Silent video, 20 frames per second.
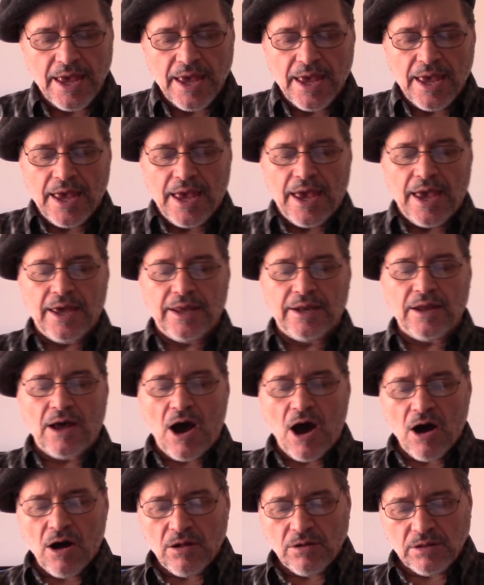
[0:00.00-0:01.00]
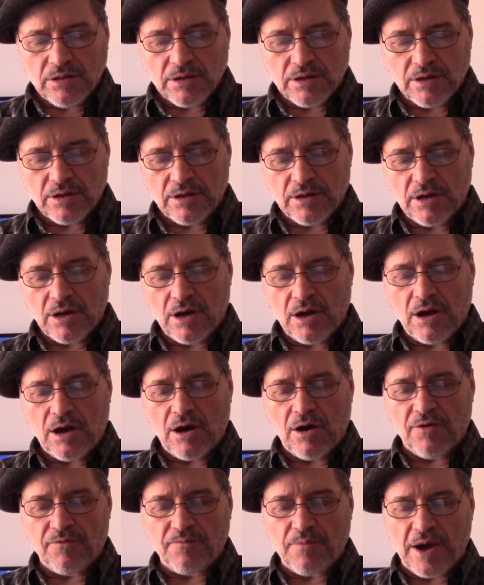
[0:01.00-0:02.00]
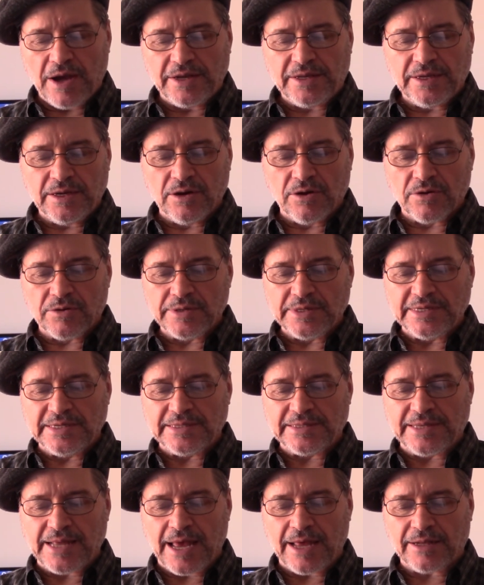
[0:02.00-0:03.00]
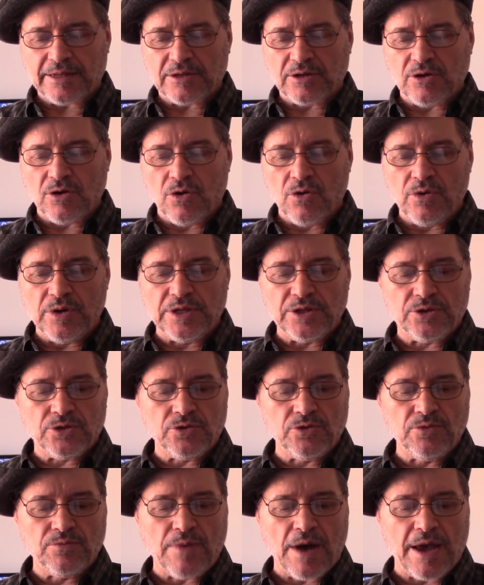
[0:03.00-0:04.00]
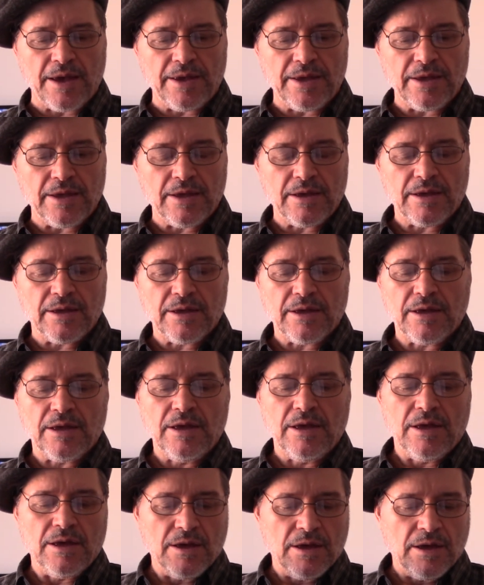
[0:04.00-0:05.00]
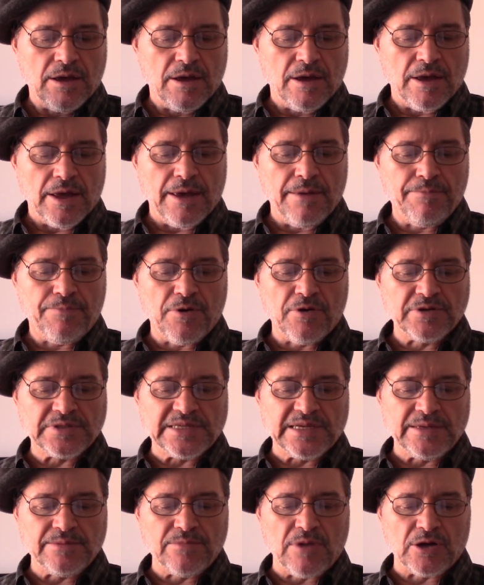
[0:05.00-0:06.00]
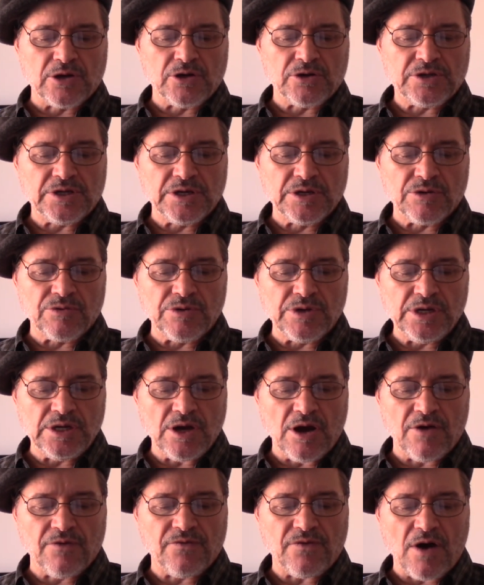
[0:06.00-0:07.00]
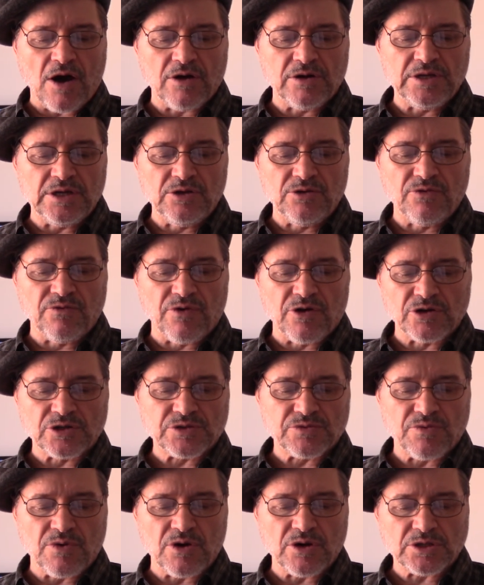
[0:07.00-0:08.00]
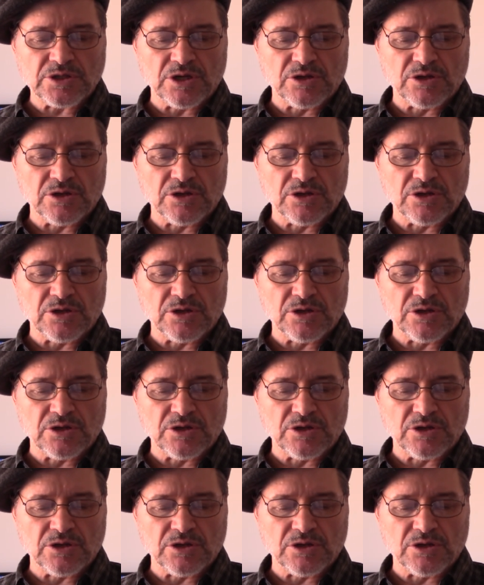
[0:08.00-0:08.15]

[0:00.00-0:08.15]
And all of my theories that go into my imposing mother theory of how the universe works on a